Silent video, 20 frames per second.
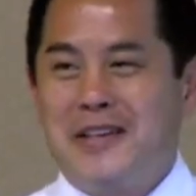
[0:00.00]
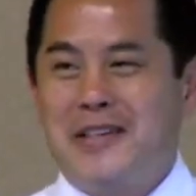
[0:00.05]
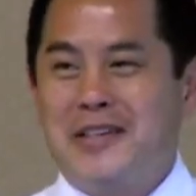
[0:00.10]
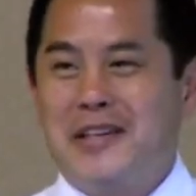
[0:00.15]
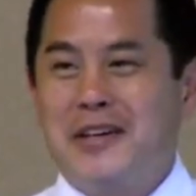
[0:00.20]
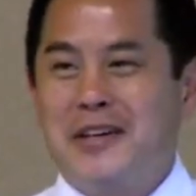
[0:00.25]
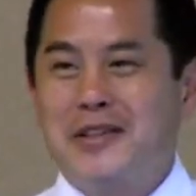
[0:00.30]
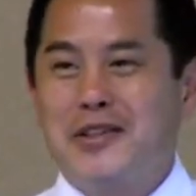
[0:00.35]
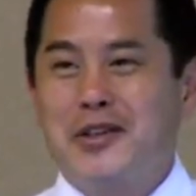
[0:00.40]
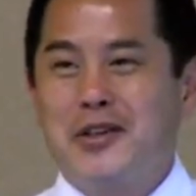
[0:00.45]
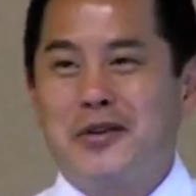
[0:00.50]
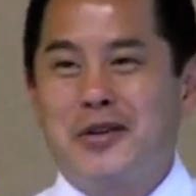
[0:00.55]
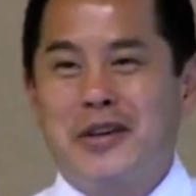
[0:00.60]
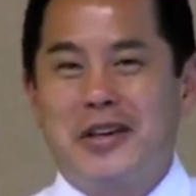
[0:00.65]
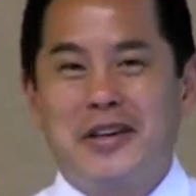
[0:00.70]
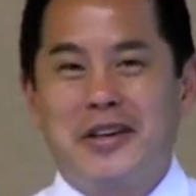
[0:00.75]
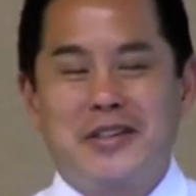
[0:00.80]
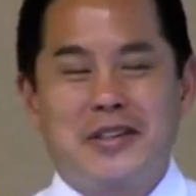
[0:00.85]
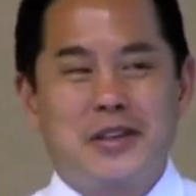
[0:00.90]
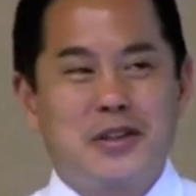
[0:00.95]
He's also
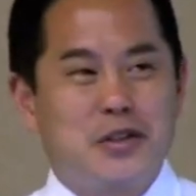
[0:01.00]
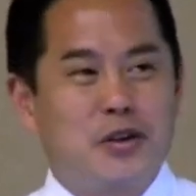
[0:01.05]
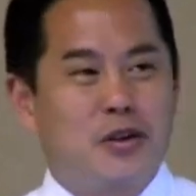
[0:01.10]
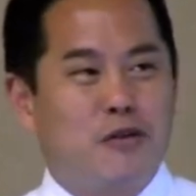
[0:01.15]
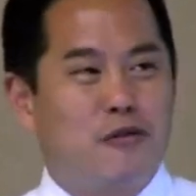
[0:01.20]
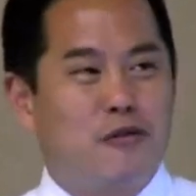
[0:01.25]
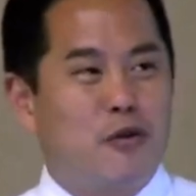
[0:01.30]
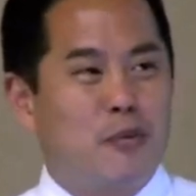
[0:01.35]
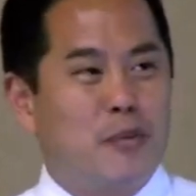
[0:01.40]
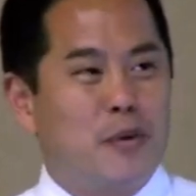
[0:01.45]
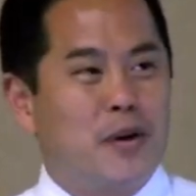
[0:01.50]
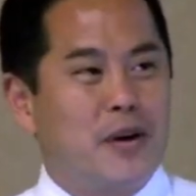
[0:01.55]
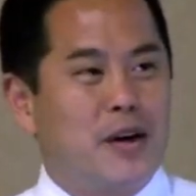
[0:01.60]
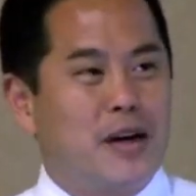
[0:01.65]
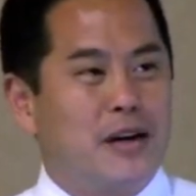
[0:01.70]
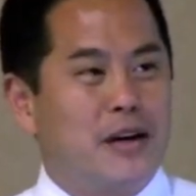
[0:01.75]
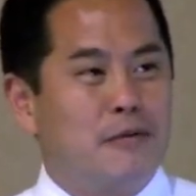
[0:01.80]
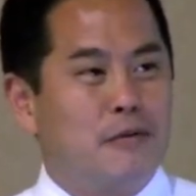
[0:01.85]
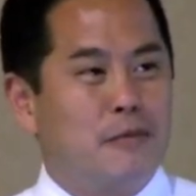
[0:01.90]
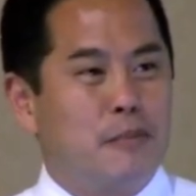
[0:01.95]
he's also a former
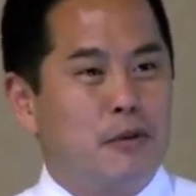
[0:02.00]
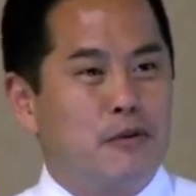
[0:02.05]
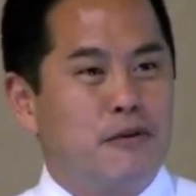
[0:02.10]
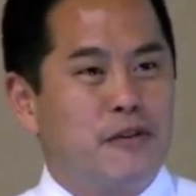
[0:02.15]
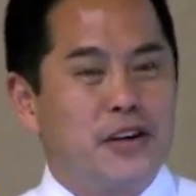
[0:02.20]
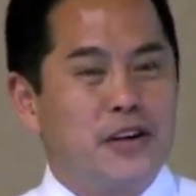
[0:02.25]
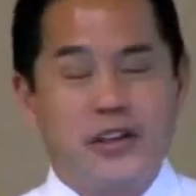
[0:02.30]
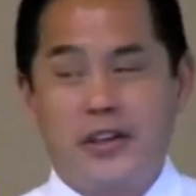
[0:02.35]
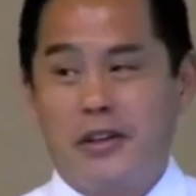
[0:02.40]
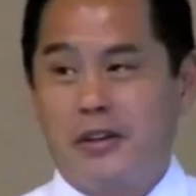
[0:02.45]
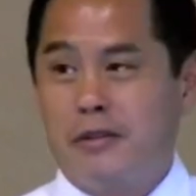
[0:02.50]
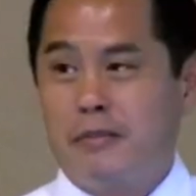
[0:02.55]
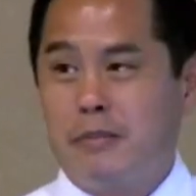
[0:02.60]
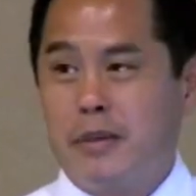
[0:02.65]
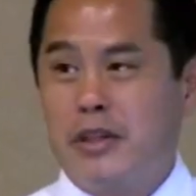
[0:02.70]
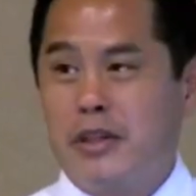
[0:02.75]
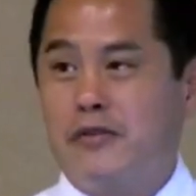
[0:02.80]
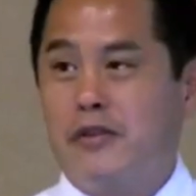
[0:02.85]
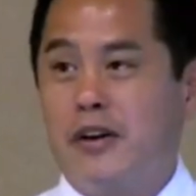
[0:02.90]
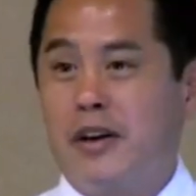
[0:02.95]
uh, professional
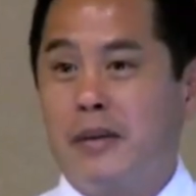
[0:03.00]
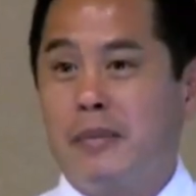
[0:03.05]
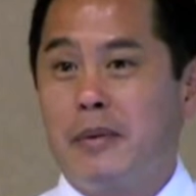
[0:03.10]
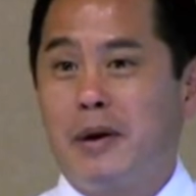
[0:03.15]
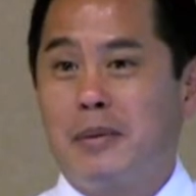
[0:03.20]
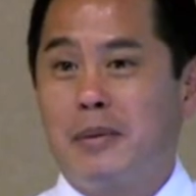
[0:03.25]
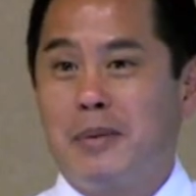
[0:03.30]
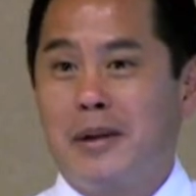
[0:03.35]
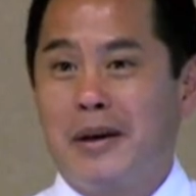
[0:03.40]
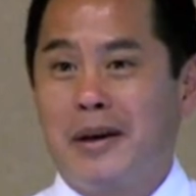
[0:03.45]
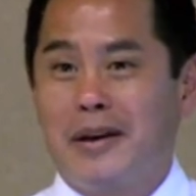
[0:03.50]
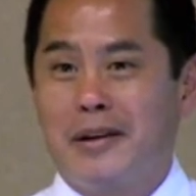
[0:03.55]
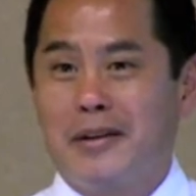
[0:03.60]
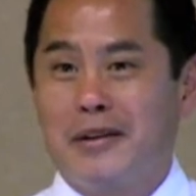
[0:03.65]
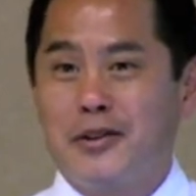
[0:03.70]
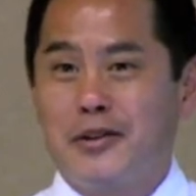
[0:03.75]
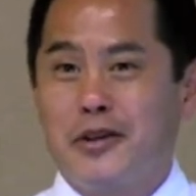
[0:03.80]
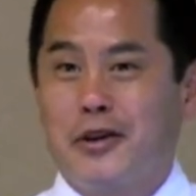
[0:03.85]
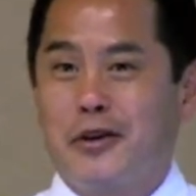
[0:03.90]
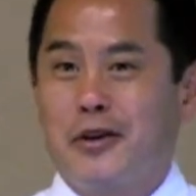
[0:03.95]
beach volleyball player.
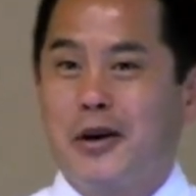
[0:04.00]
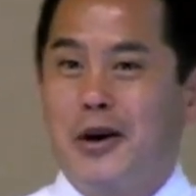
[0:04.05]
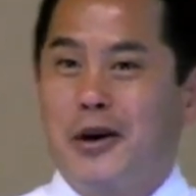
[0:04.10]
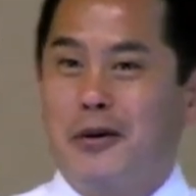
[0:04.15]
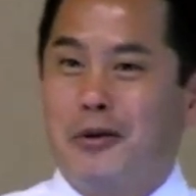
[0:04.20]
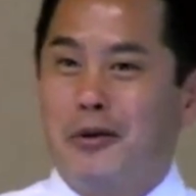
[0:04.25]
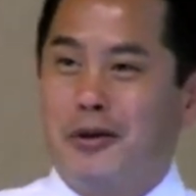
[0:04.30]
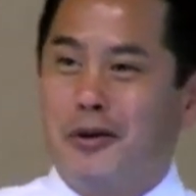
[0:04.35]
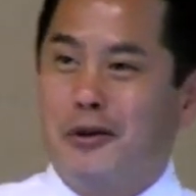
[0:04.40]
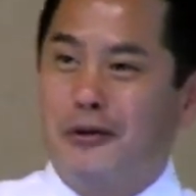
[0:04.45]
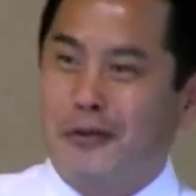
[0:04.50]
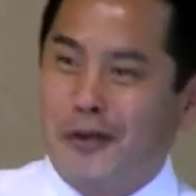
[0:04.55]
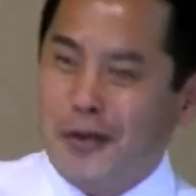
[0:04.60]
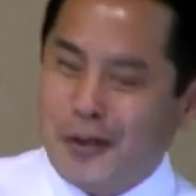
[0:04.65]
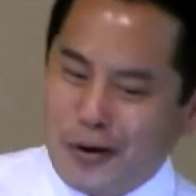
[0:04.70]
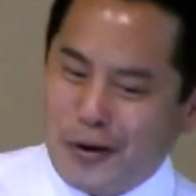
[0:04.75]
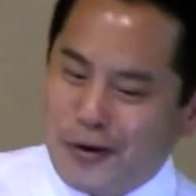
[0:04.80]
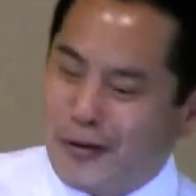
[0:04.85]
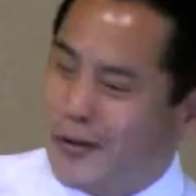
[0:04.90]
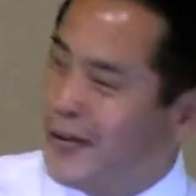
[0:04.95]
So no
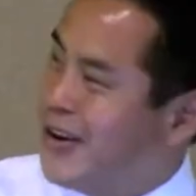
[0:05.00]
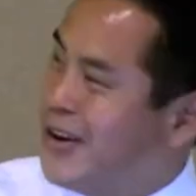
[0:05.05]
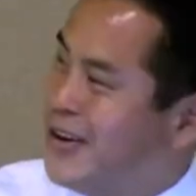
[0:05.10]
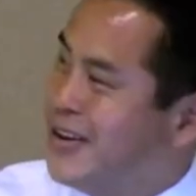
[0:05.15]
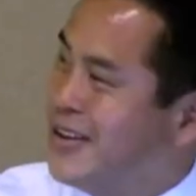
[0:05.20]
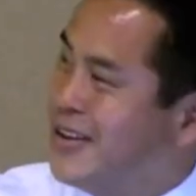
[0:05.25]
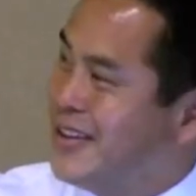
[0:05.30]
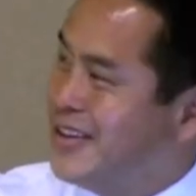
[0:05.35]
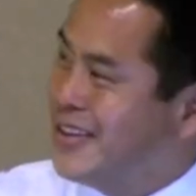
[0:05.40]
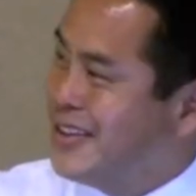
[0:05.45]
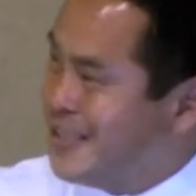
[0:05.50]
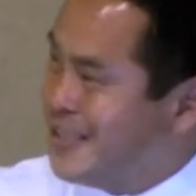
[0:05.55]
further ado.